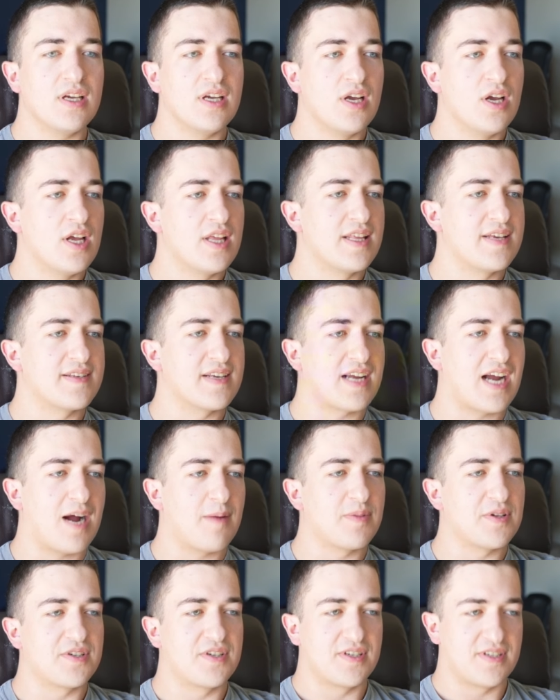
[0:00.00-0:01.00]
This
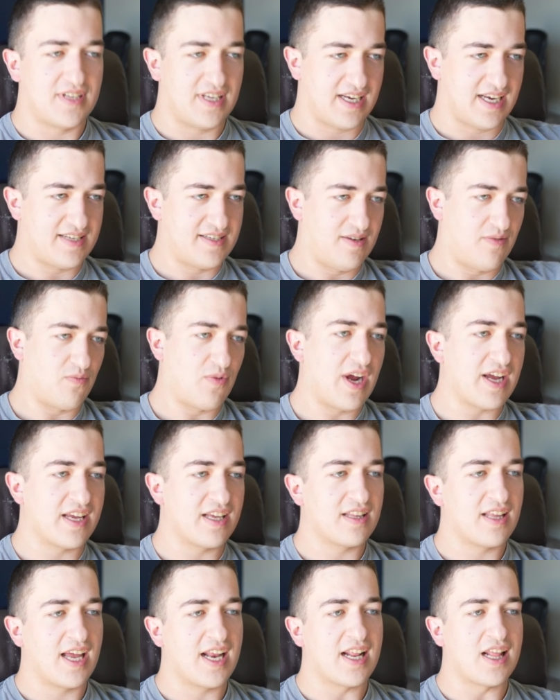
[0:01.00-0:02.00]
accomplishes, like I said,
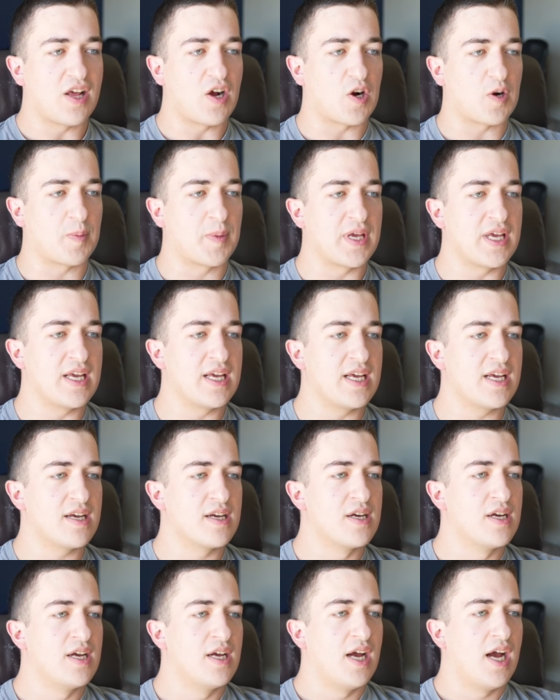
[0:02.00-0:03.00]
regulating the RPE
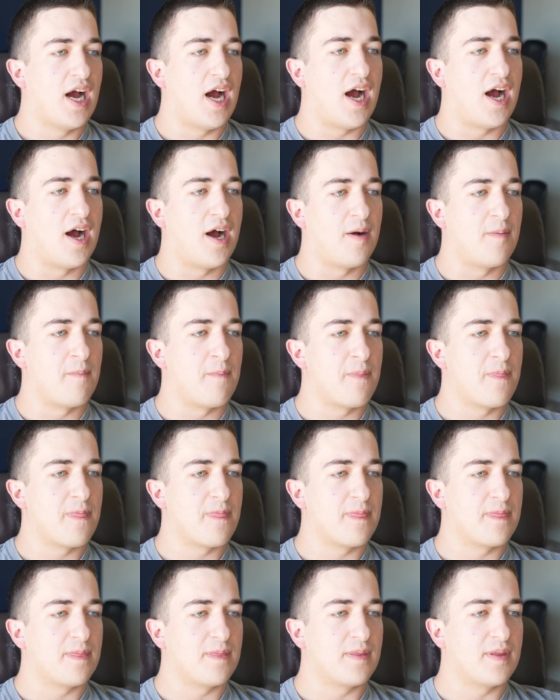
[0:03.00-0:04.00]

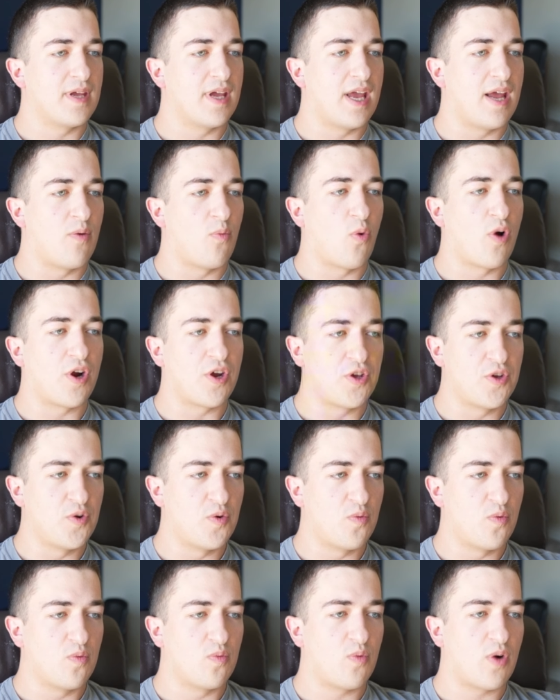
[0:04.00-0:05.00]
and where
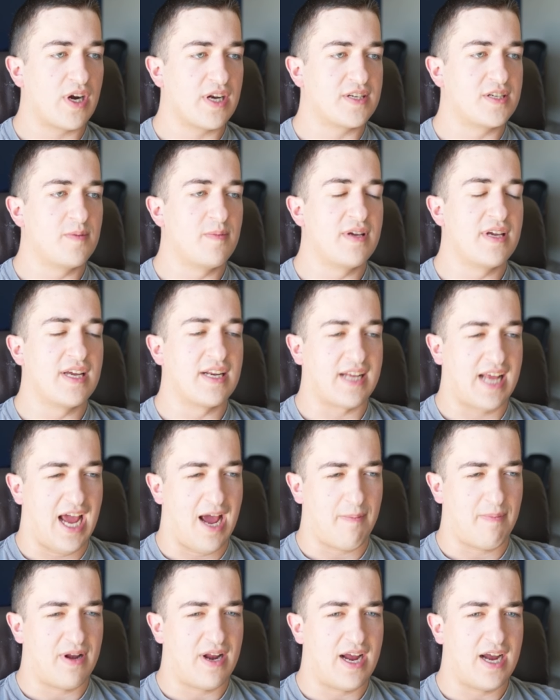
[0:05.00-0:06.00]
you want it to be and
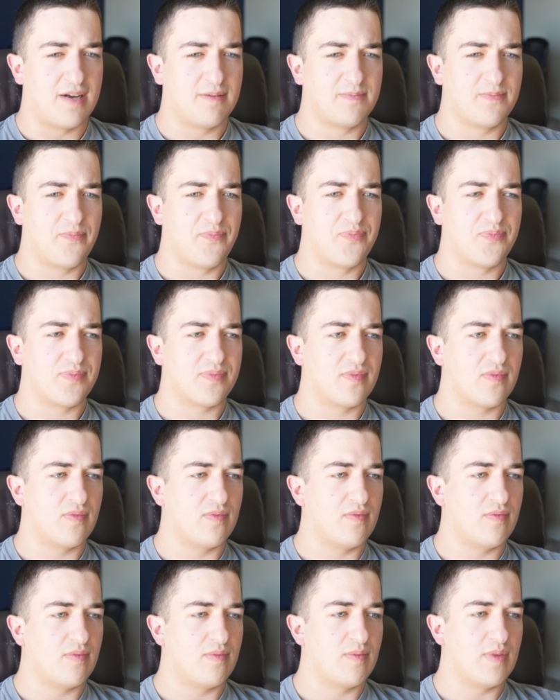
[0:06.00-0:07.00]
cap it at.
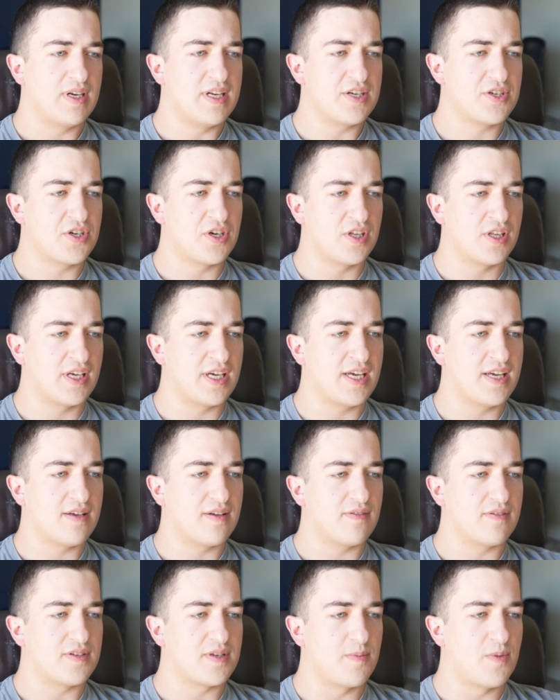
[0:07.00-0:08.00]
Additionally,
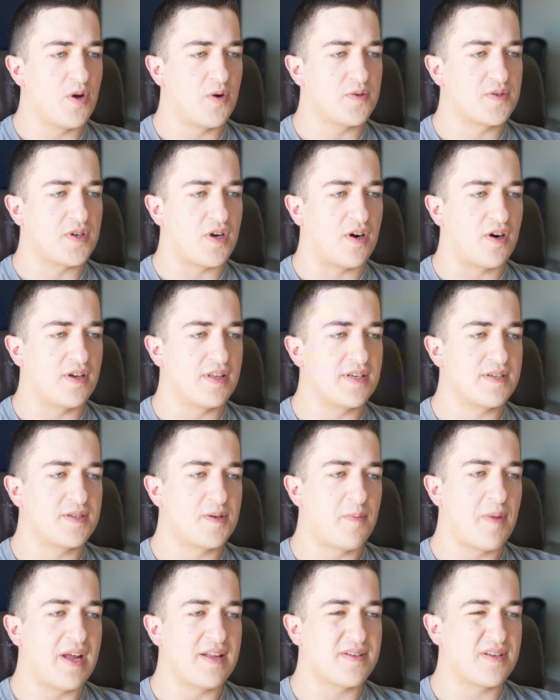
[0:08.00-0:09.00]
some notes are, this
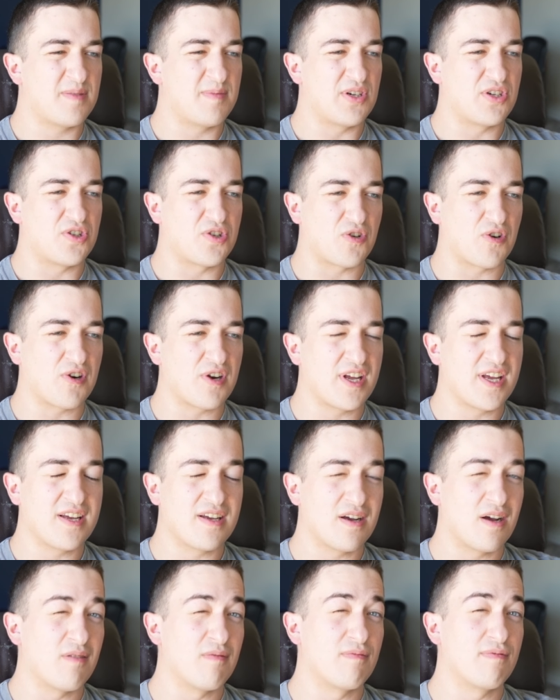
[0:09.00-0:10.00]
depends on the
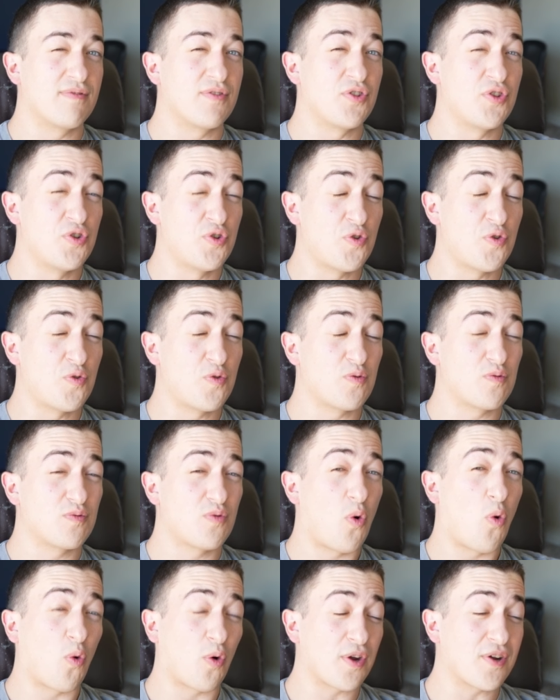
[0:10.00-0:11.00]
maturity of you
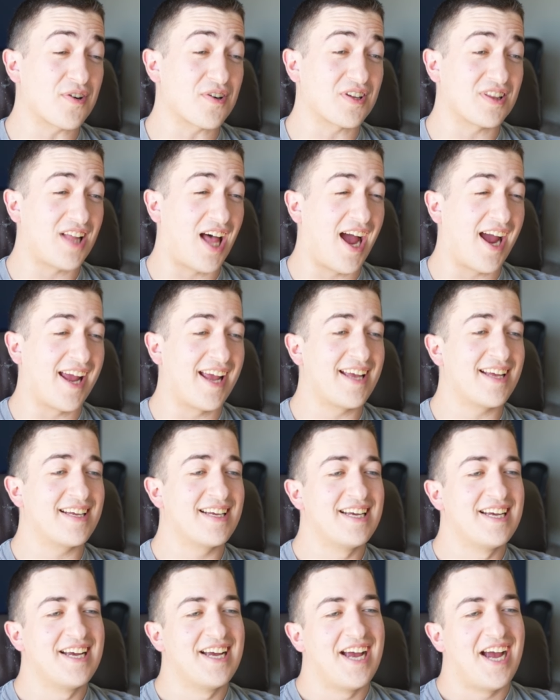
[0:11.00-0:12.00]
or your client.
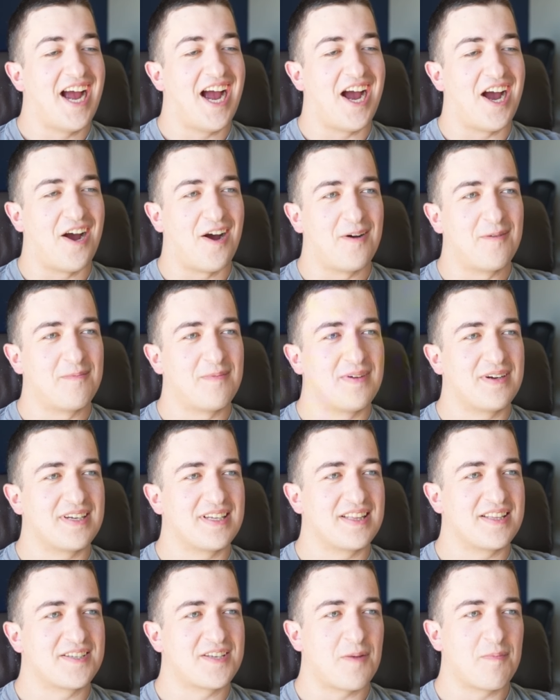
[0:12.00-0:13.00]

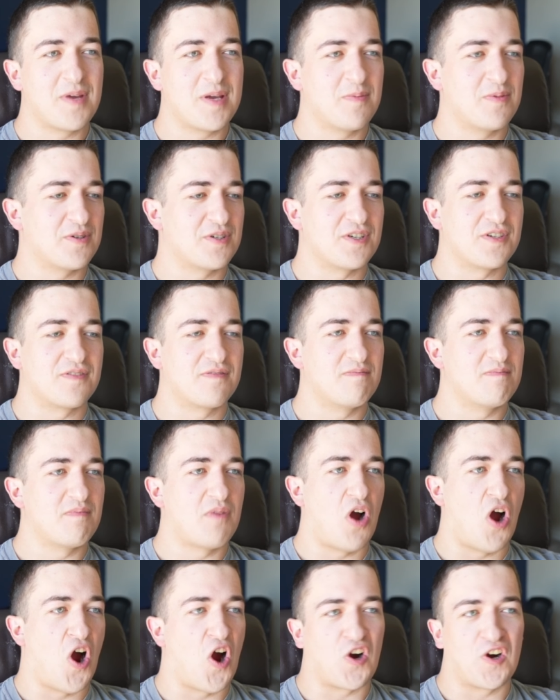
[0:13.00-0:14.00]
Some people just
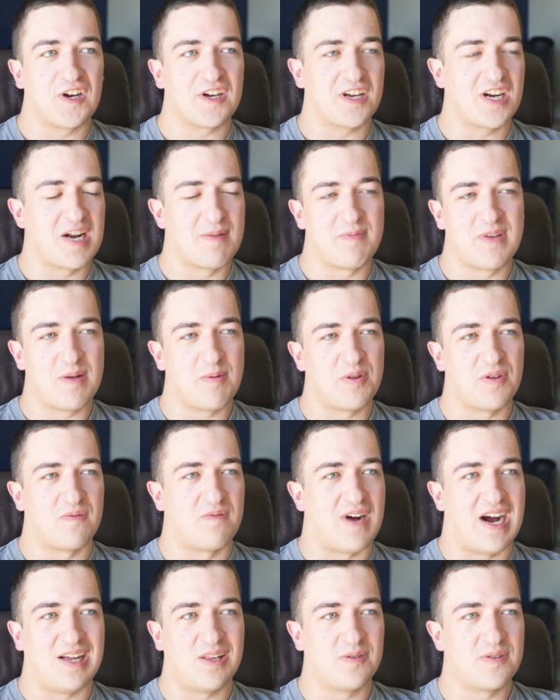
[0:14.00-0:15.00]
aren't going to be able to
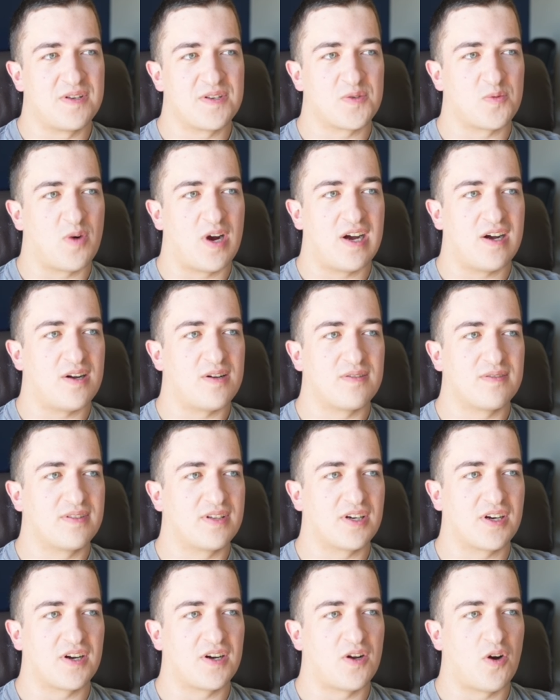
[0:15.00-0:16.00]
follow this well.
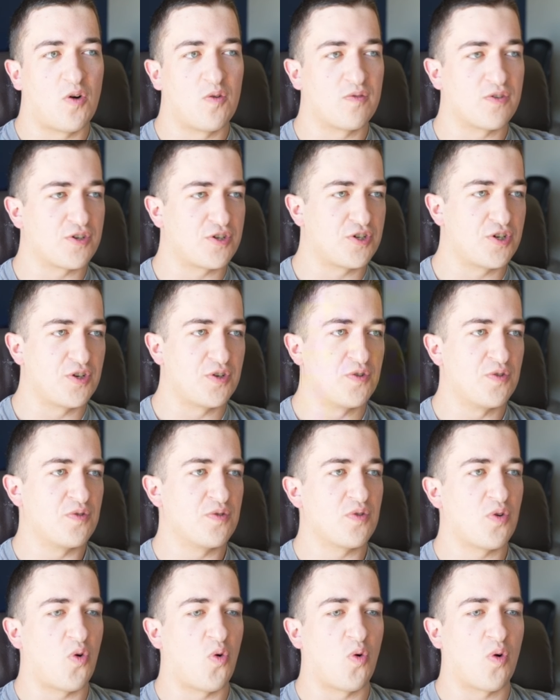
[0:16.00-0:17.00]
They're going to
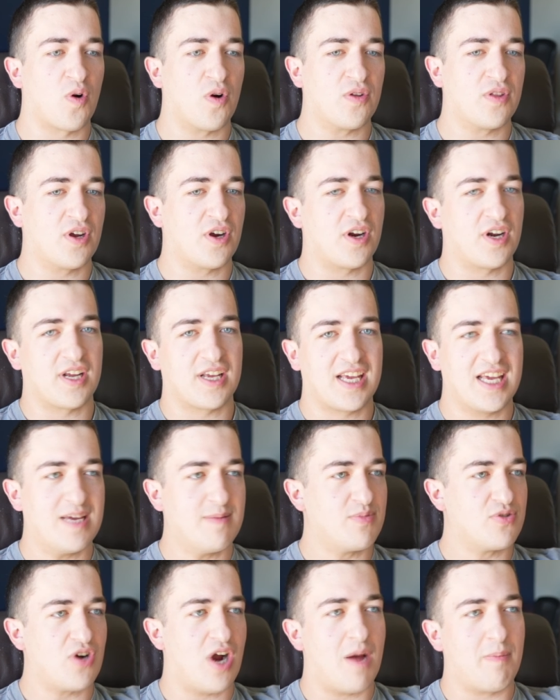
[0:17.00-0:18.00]
overshoot, or they're going to
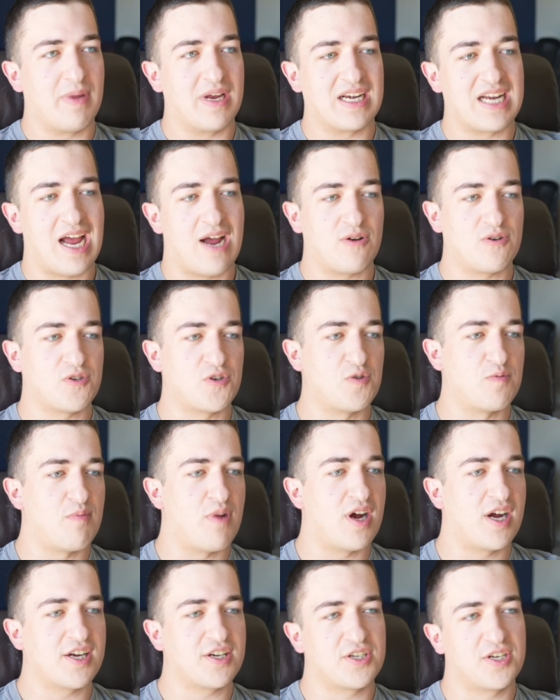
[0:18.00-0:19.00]
keep dropping down too
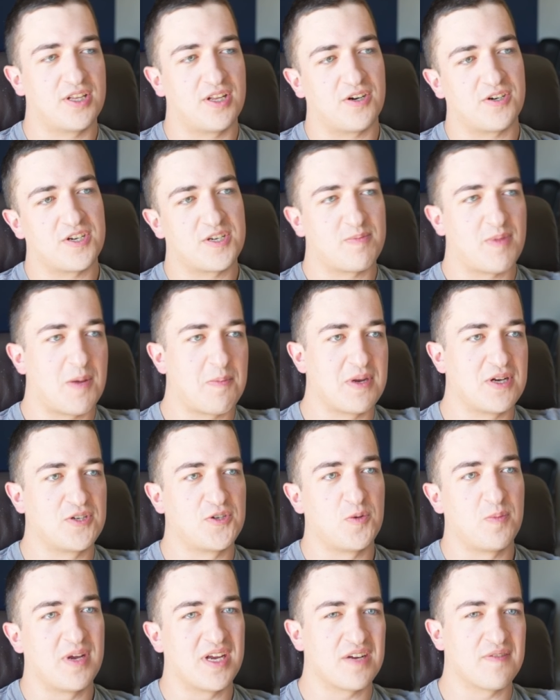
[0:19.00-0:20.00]
much, and there just might be
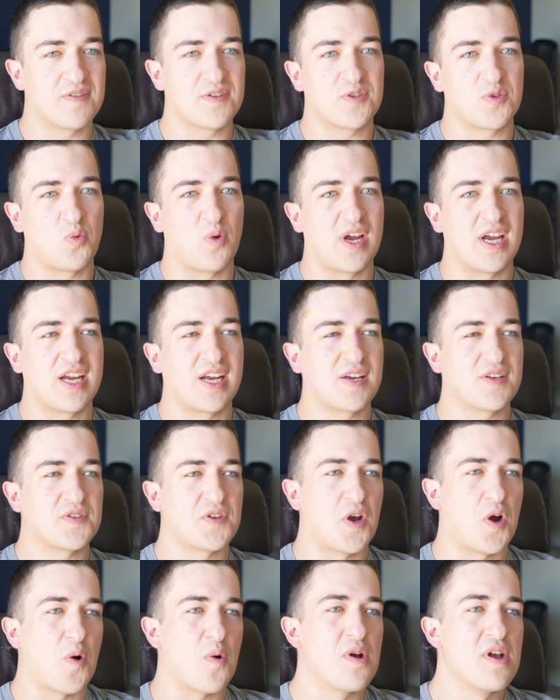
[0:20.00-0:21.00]
too big of a swing.
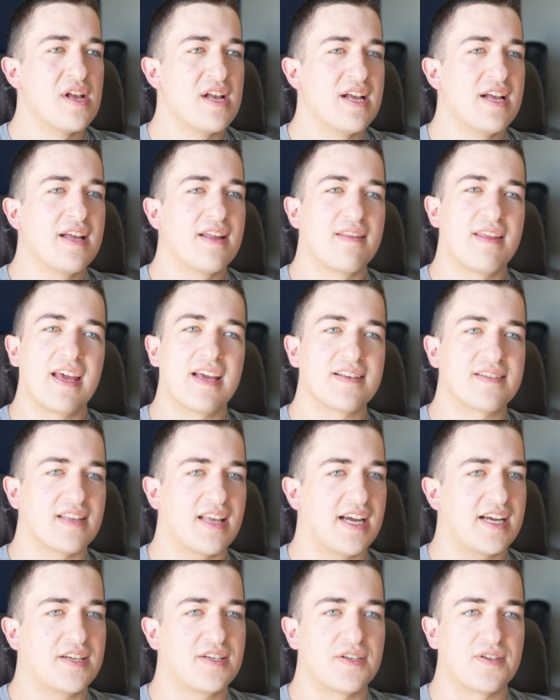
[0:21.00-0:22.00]
So things
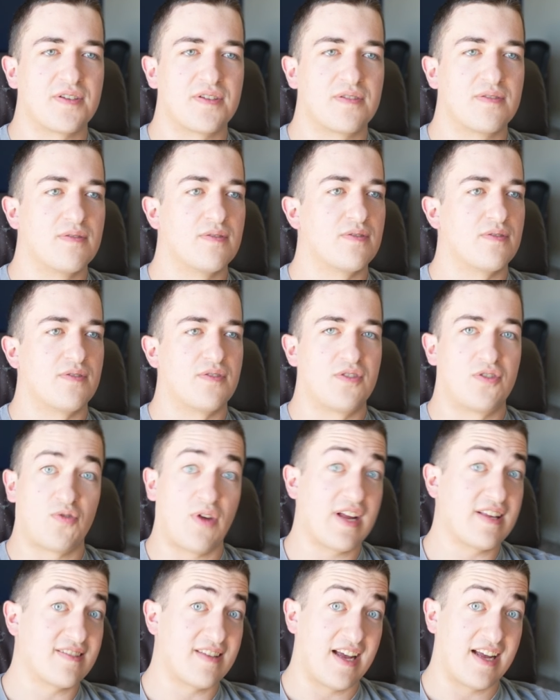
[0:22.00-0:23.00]
like just
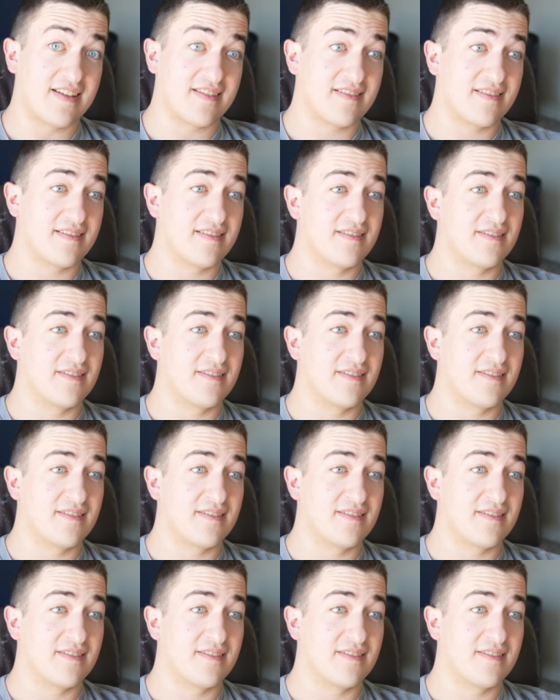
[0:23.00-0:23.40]
straight sets